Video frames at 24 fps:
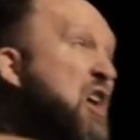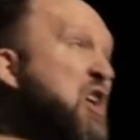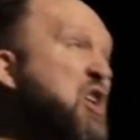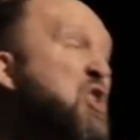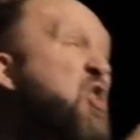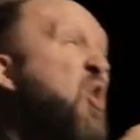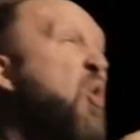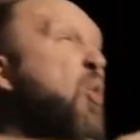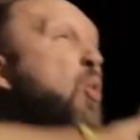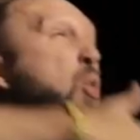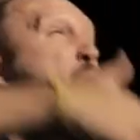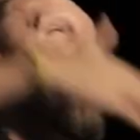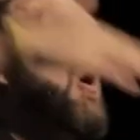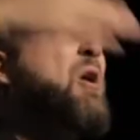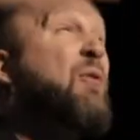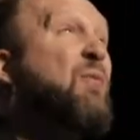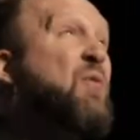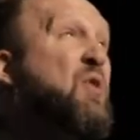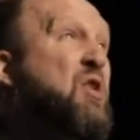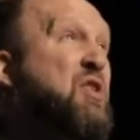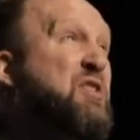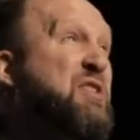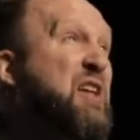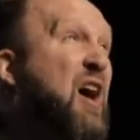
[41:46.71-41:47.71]
don't work
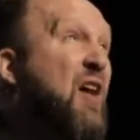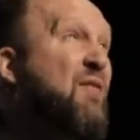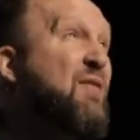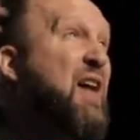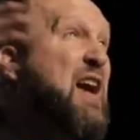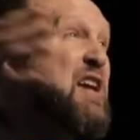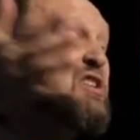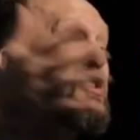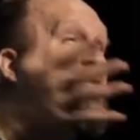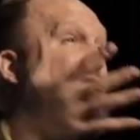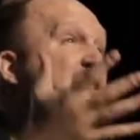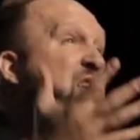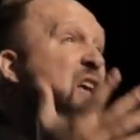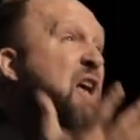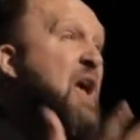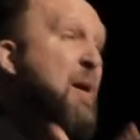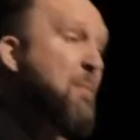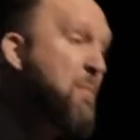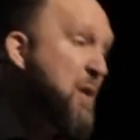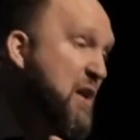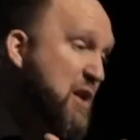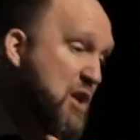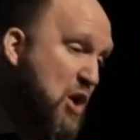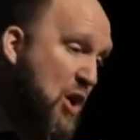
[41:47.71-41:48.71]
for your salvations,
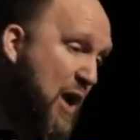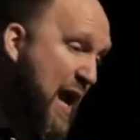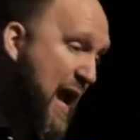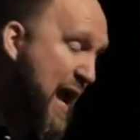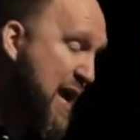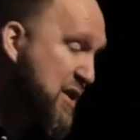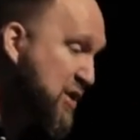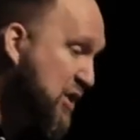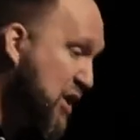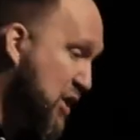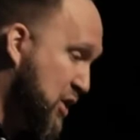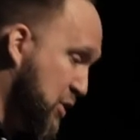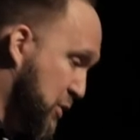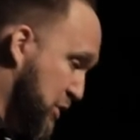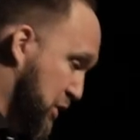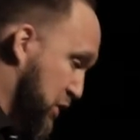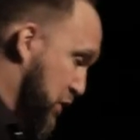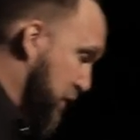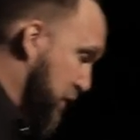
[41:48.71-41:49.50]
but your hands are going to do good